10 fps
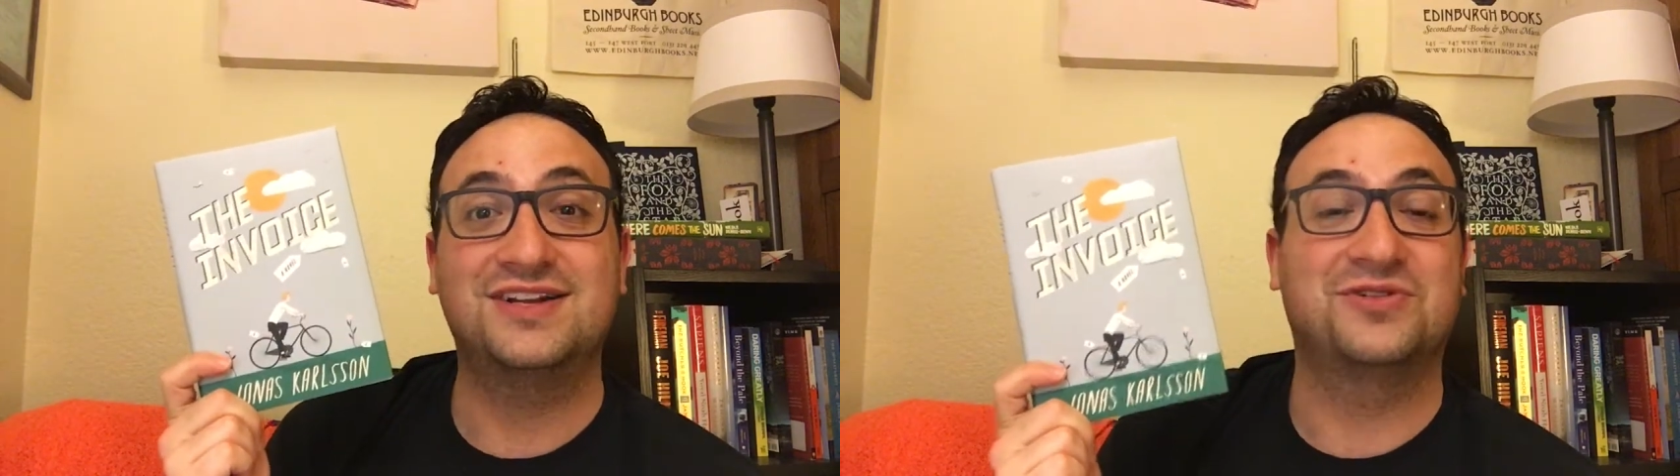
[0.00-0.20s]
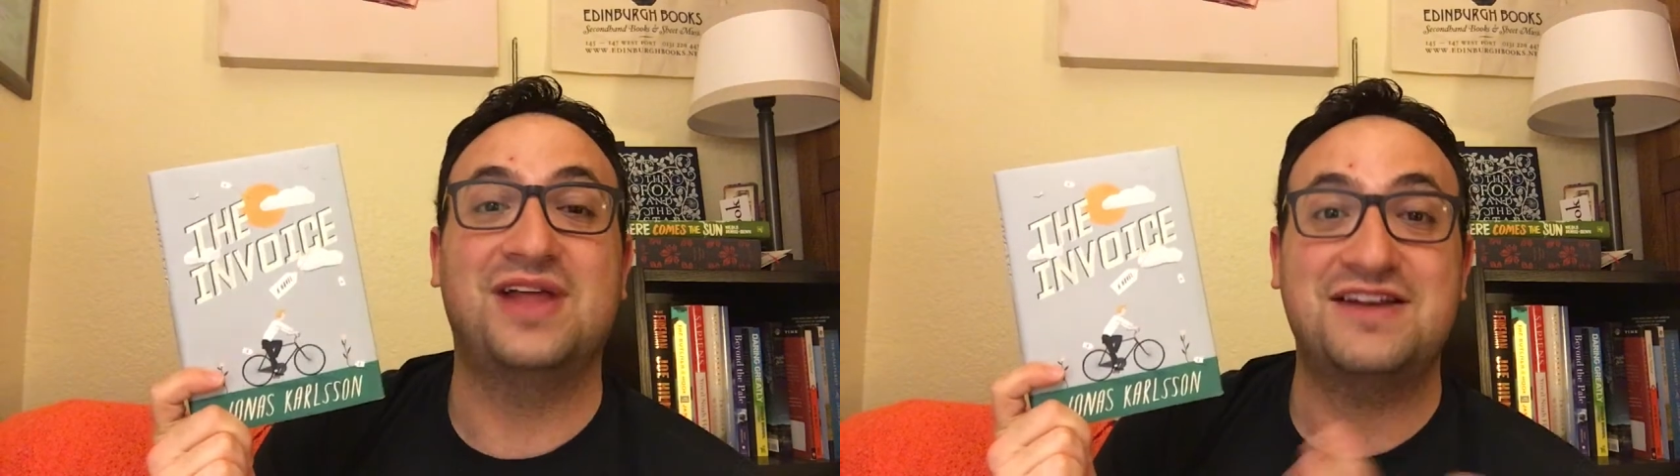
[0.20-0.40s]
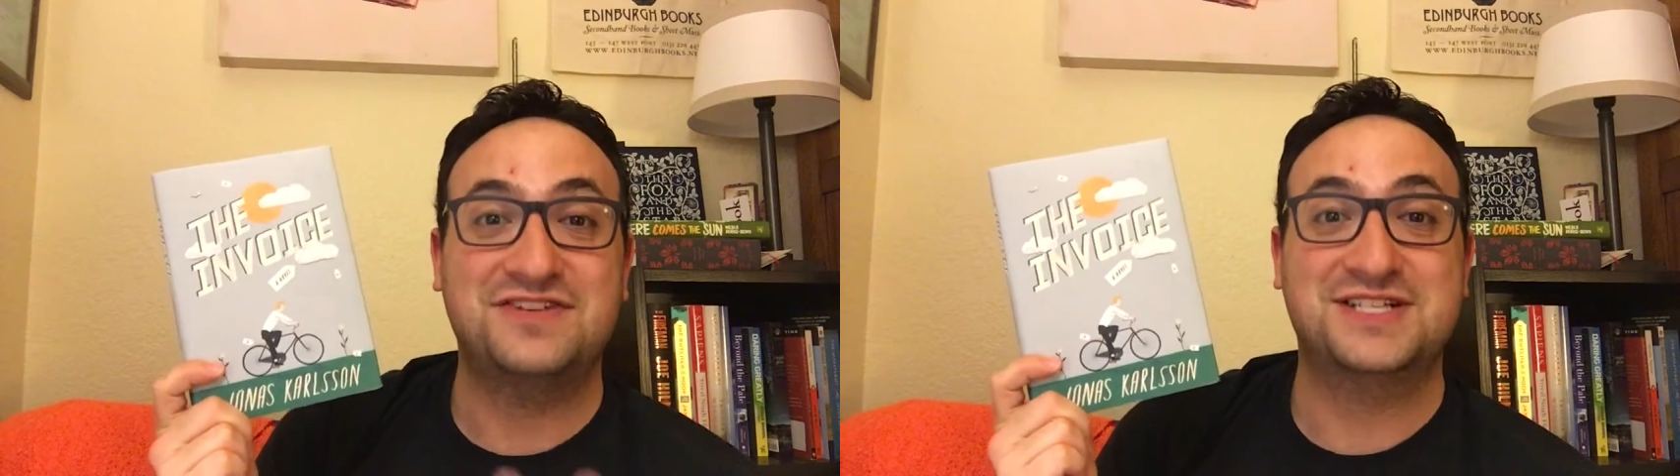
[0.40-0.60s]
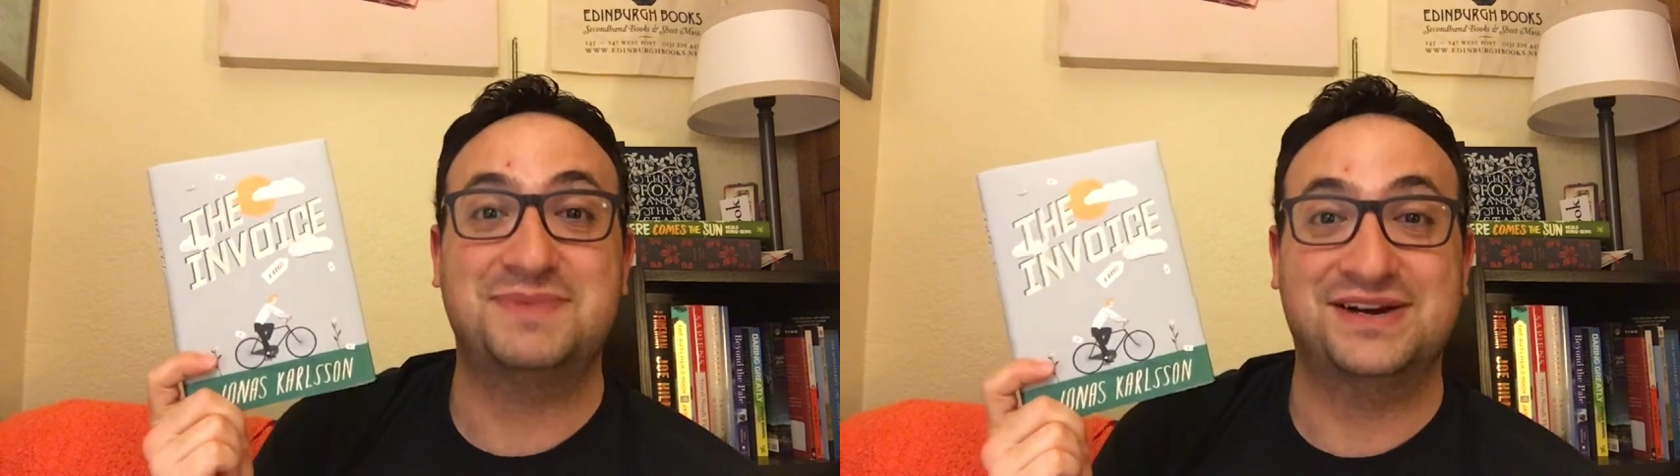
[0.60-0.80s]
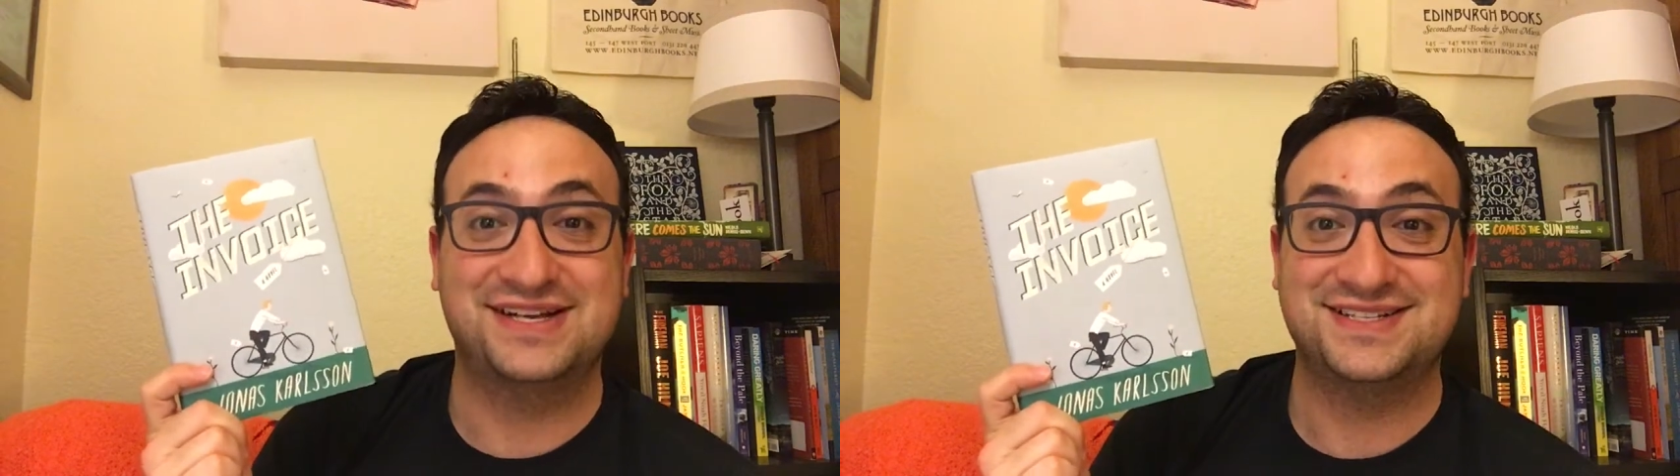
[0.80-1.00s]
your life
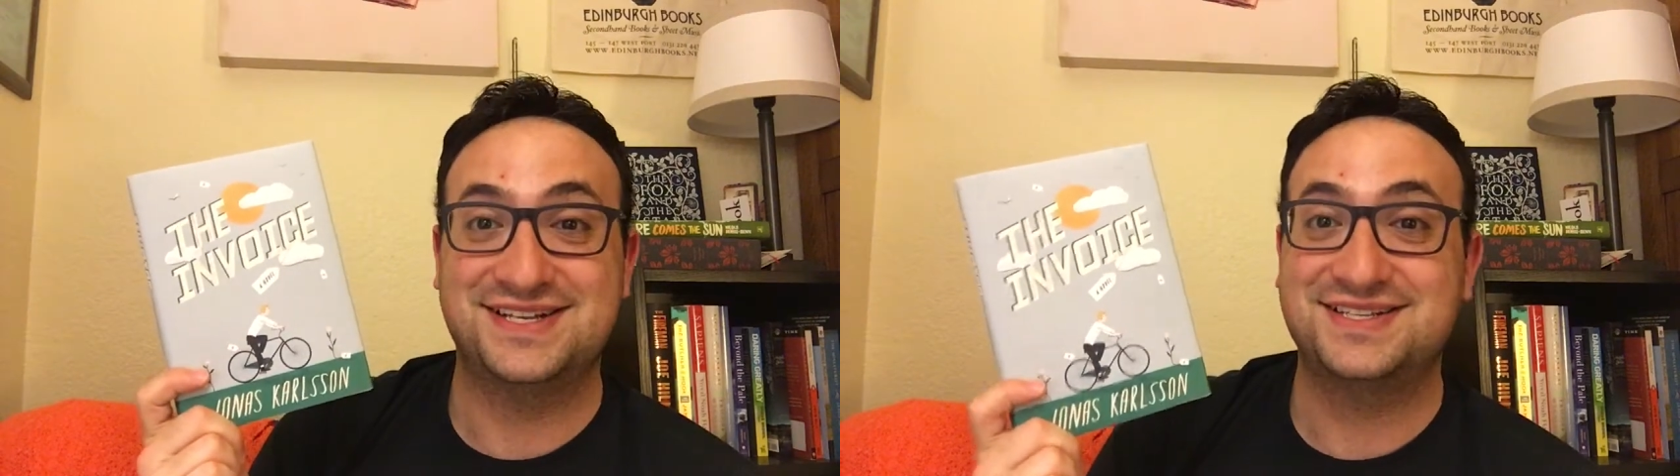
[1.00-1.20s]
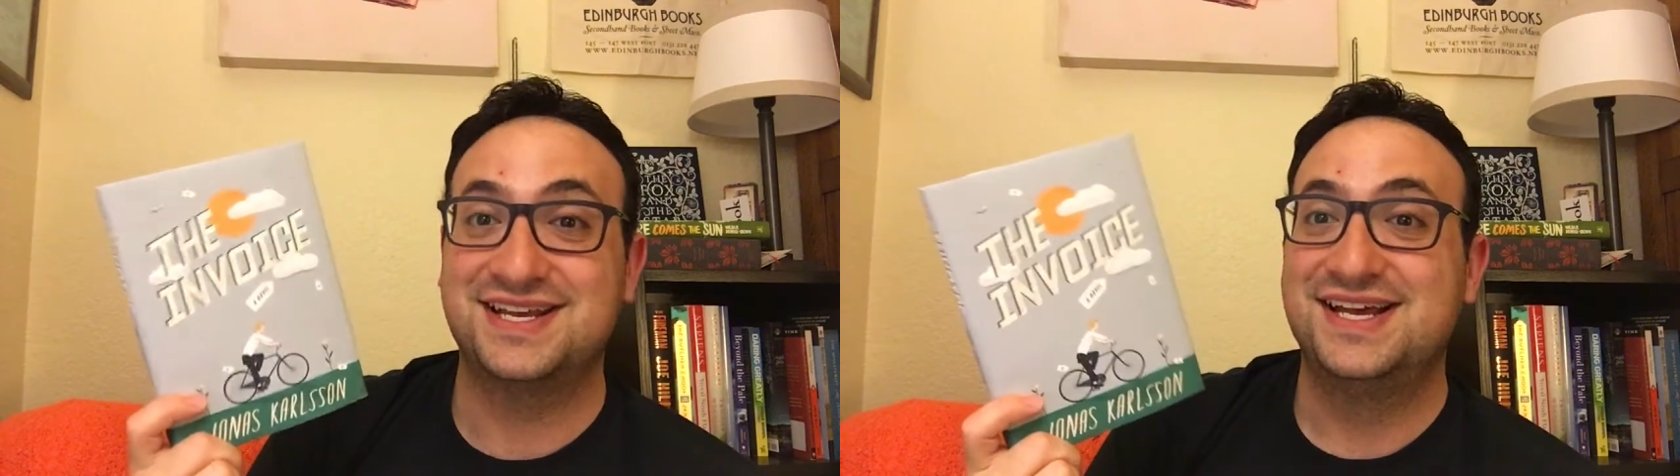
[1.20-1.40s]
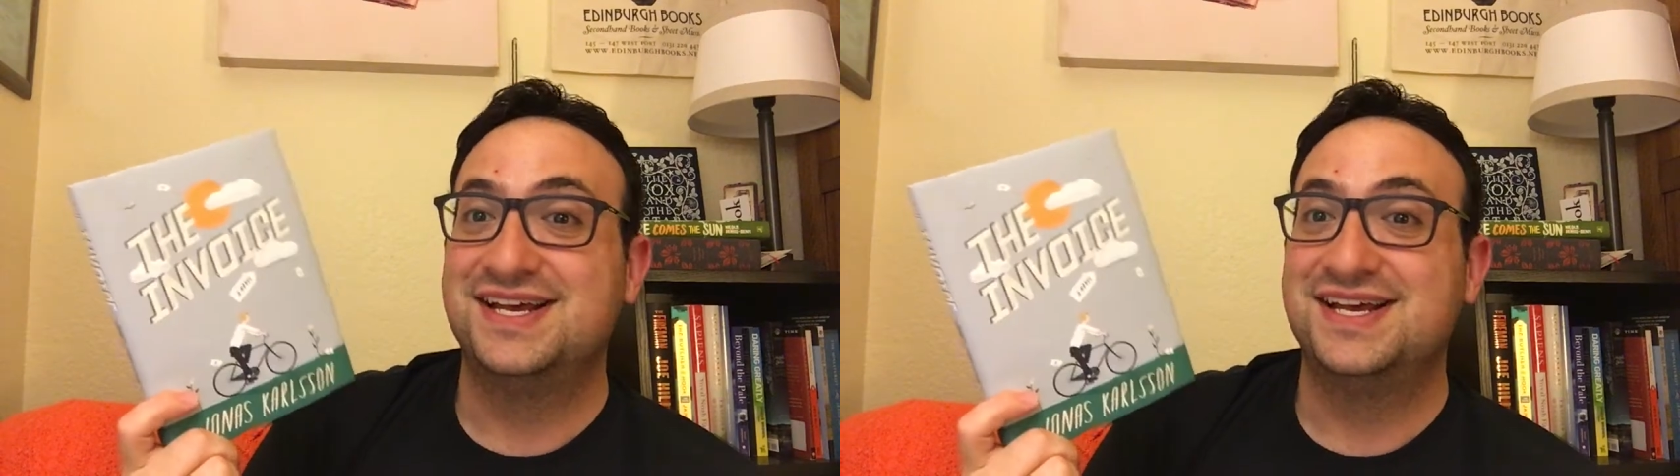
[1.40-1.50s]
experiences.